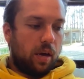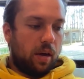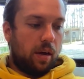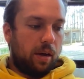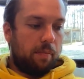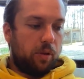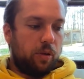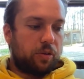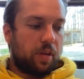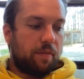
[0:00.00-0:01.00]
um,
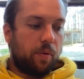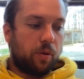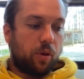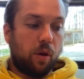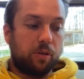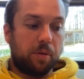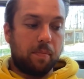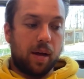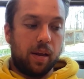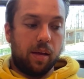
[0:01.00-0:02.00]
loose living with clothes and
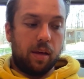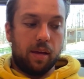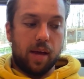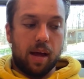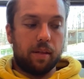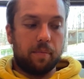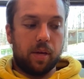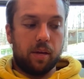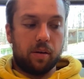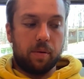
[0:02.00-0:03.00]
money yeah i
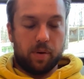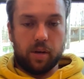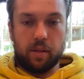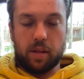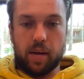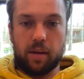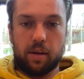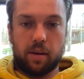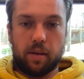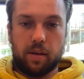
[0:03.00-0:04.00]
mean come on like